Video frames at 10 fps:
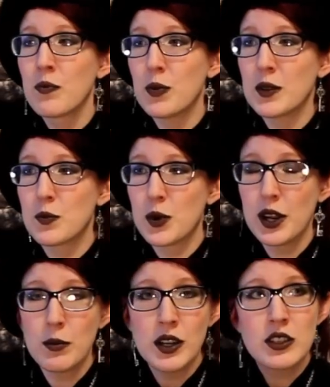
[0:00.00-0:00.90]
but pretty
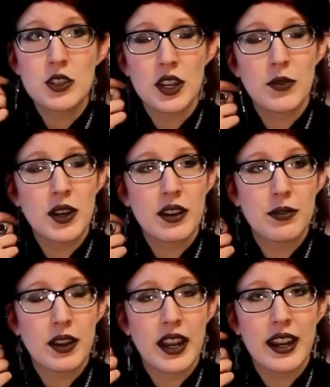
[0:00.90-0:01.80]
much every
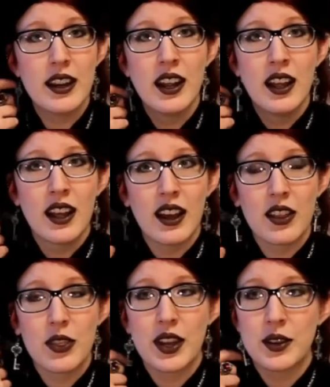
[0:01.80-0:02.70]
cafe,
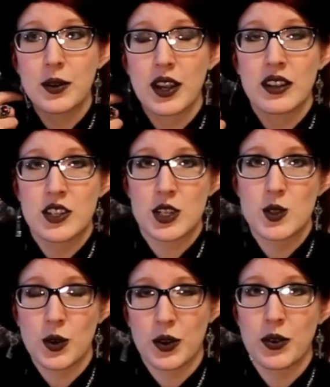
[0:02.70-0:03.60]
and then you can
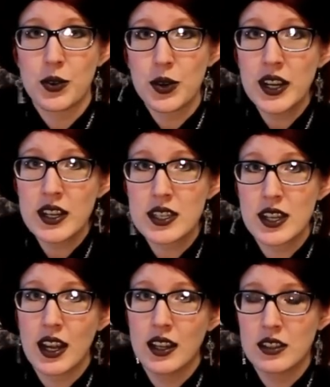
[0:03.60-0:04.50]
just order drinks
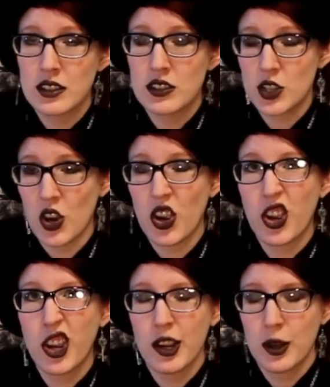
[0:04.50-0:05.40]
and talk.